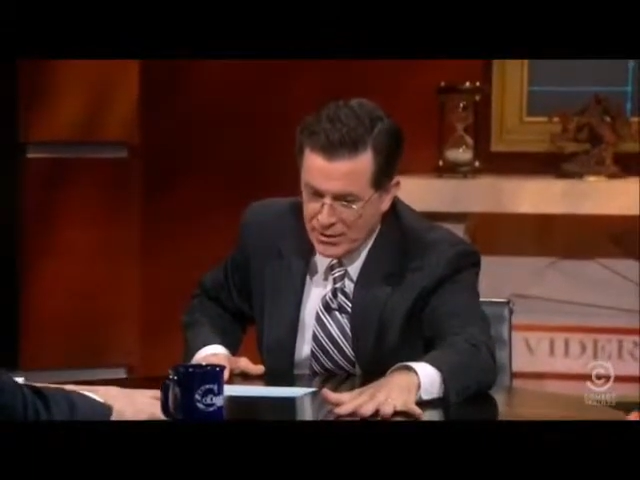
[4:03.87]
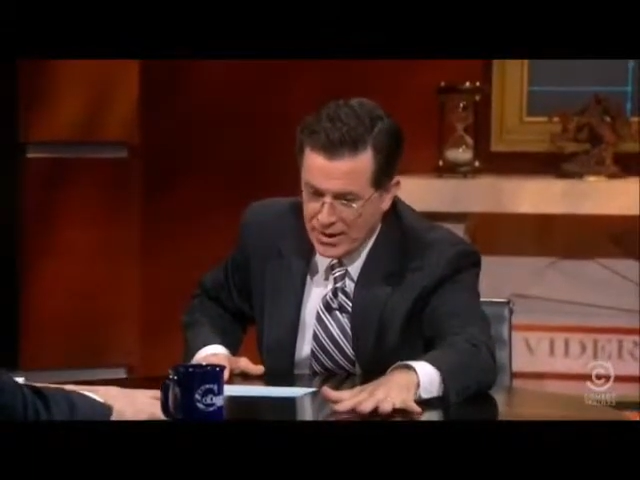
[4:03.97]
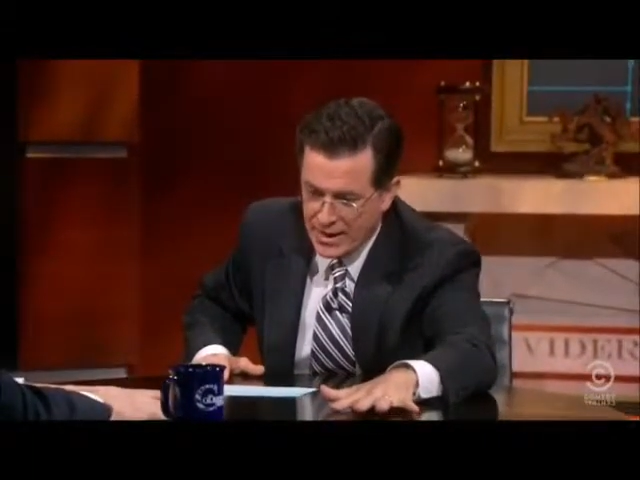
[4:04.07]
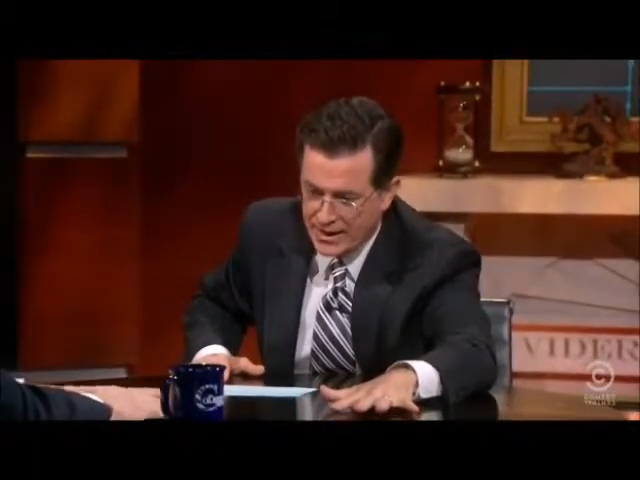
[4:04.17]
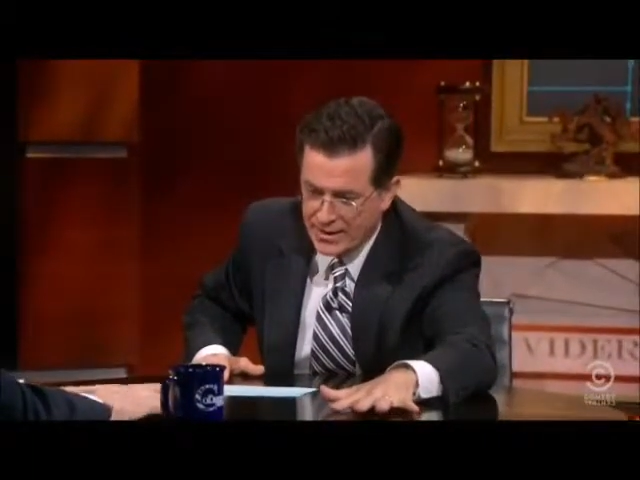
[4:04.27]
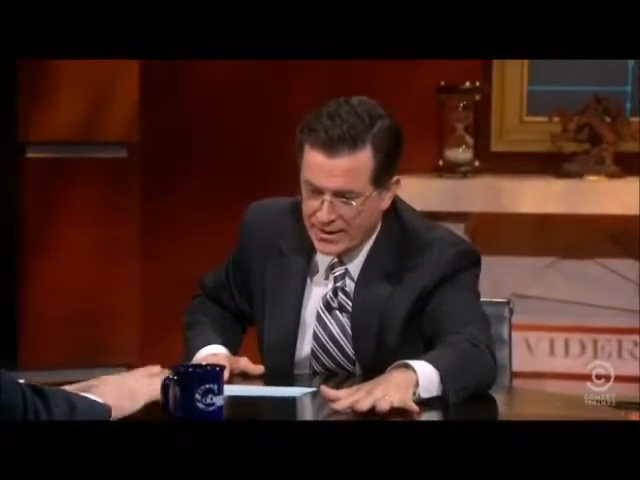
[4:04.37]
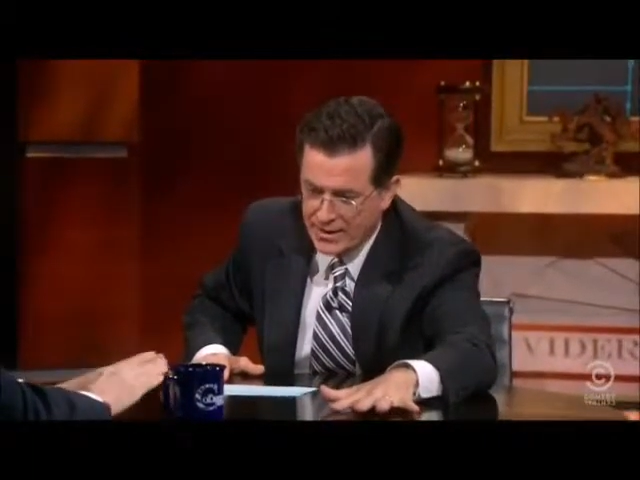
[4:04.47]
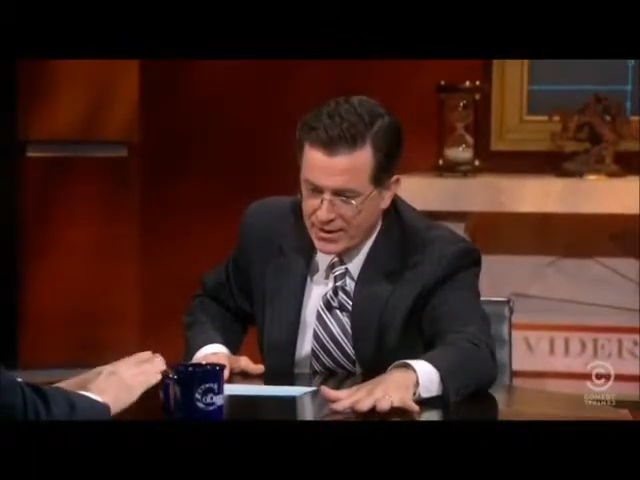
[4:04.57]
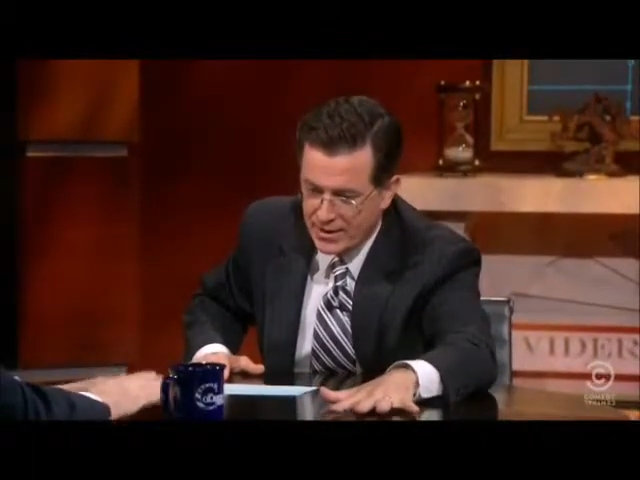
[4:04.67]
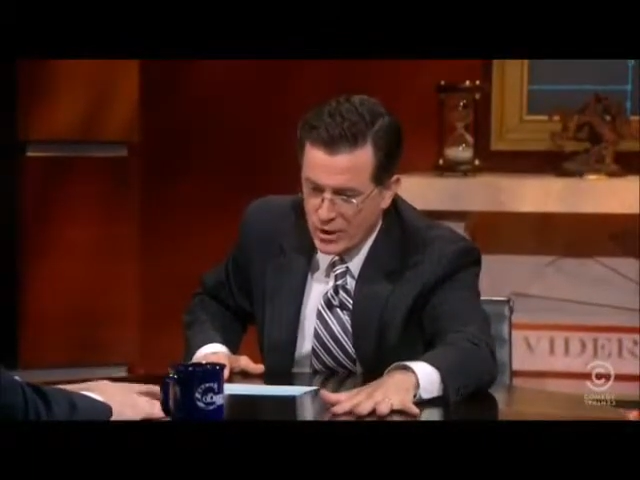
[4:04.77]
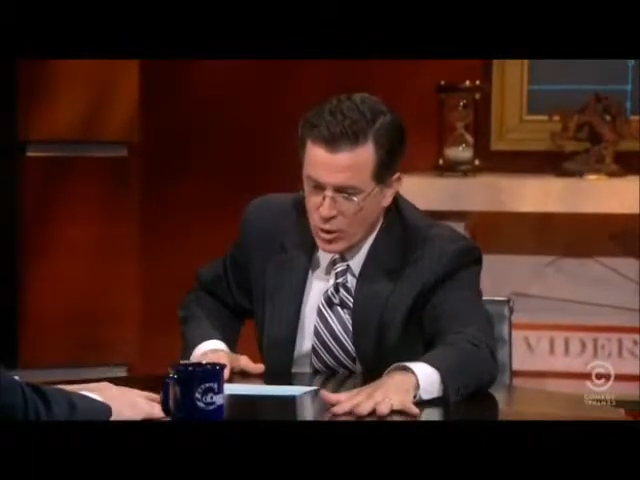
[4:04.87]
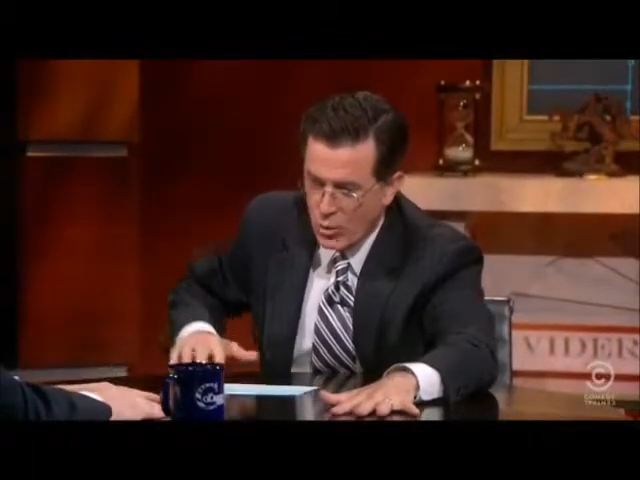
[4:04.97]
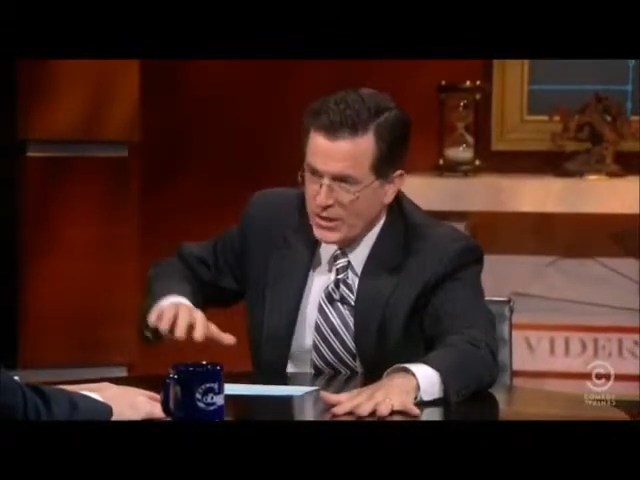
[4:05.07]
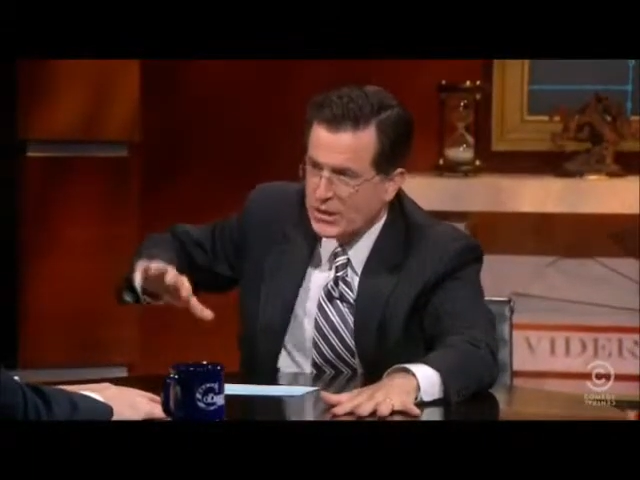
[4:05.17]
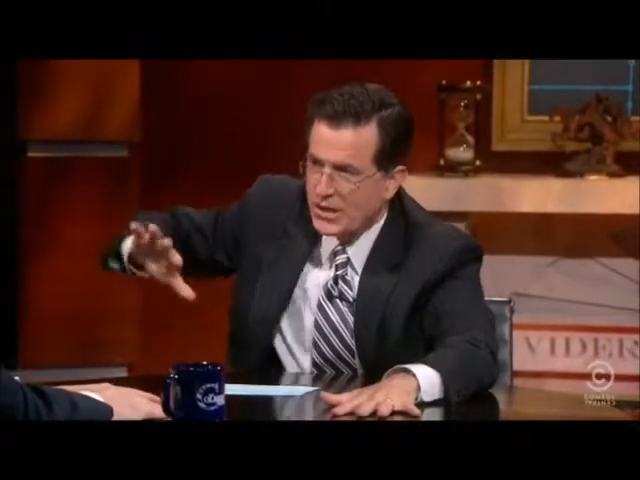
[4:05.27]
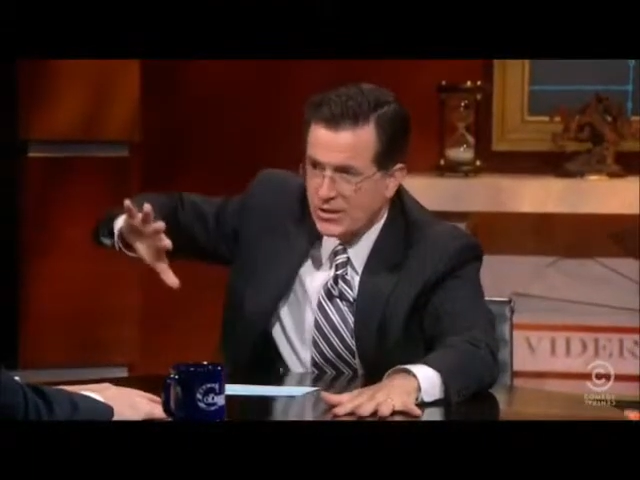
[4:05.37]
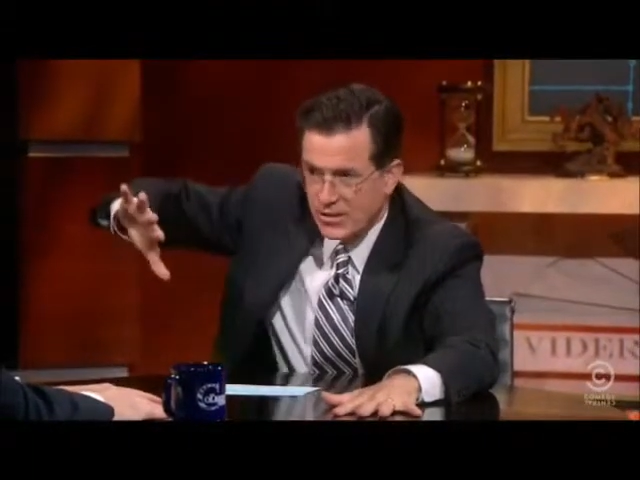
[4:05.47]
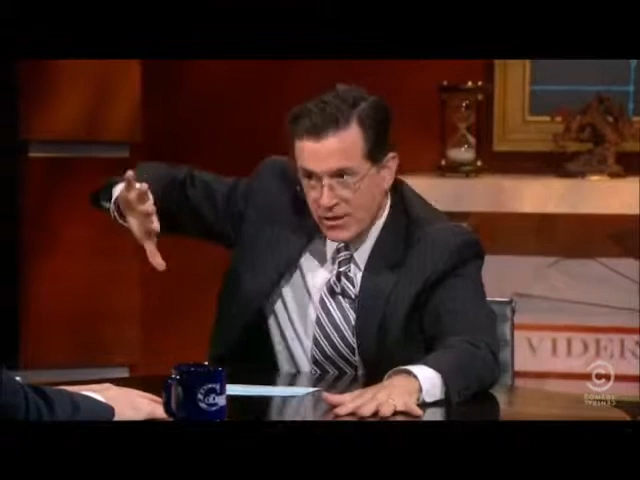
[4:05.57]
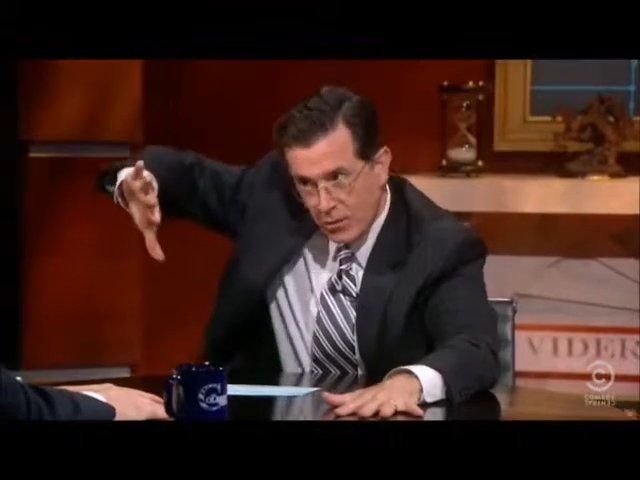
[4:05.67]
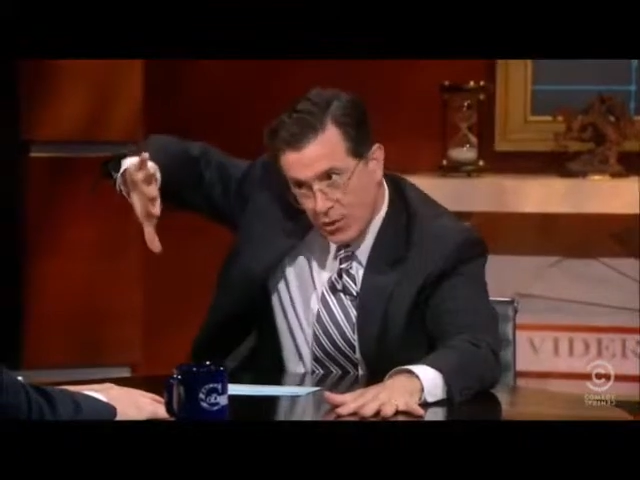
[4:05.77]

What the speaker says: Like, we just